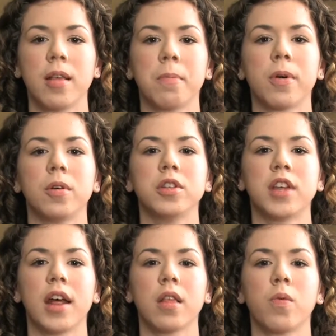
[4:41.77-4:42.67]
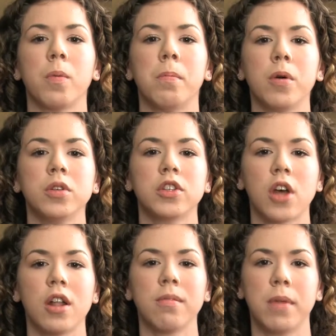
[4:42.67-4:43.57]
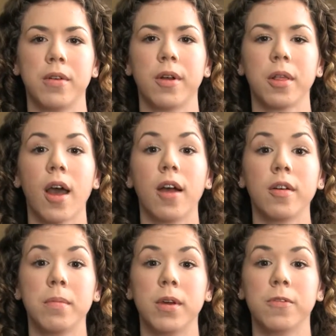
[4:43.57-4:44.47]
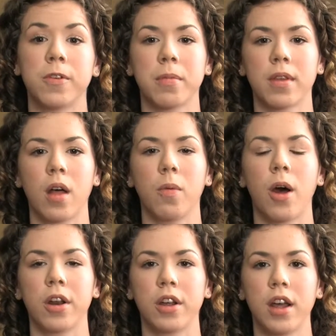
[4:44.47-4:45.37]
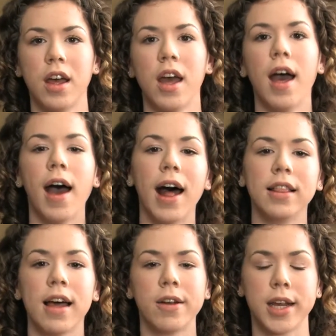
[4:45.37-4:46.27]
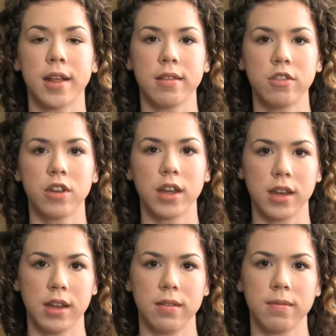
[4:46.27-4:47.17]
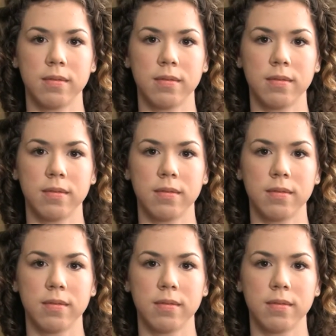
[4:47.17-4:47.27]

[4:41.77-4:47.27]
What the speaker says: is a process where most salt and minerals are removed from salt water, allowing us to drink it.